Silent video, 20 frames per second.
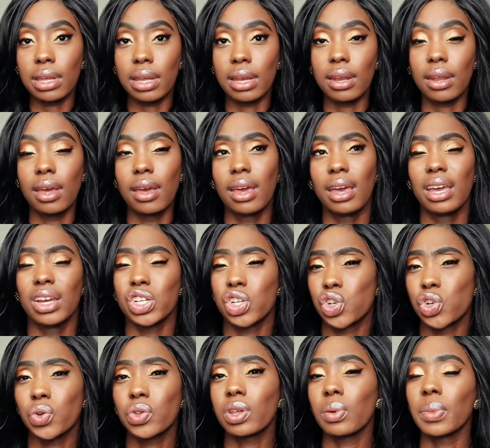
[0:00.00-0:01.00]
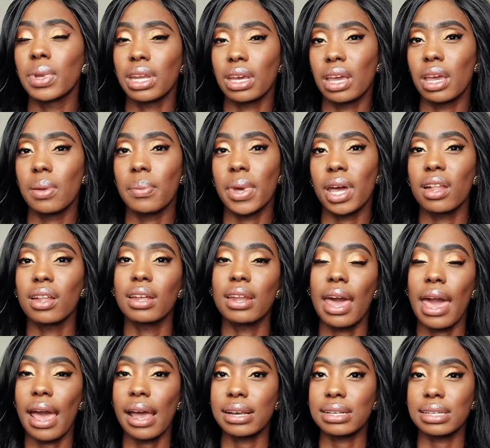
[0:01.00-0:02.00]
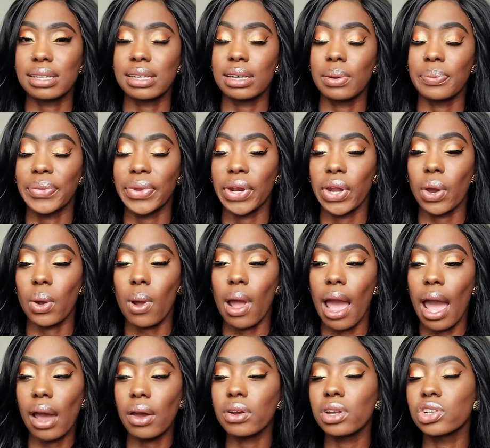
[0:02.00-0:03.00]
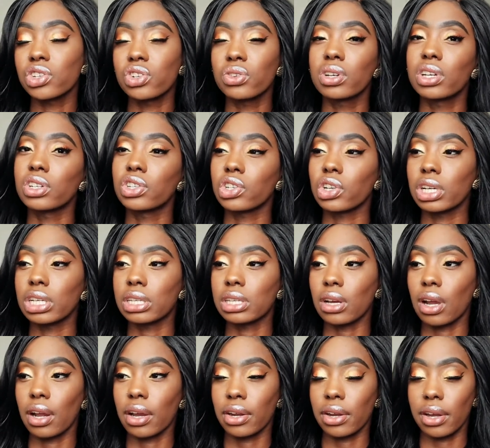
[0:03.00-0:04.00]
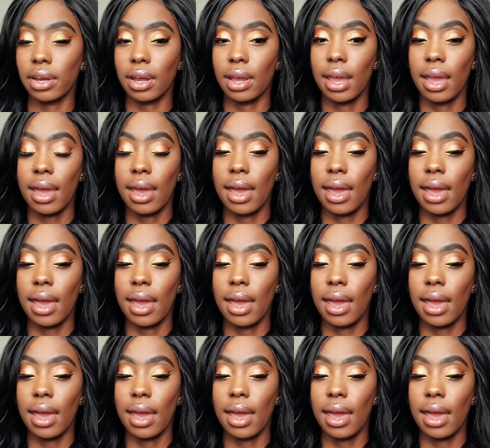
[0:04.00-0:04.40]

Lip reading: and shoot them an email and ask them, you know, how did you get your starter?